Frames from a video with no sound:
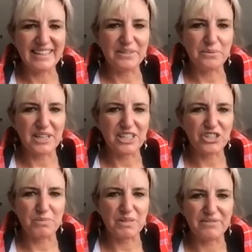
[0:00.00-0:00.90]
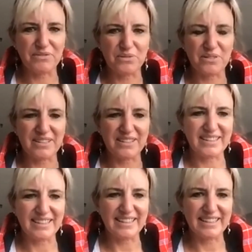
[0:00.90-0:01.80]
wish be for
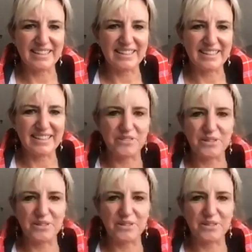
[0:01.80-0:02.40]
the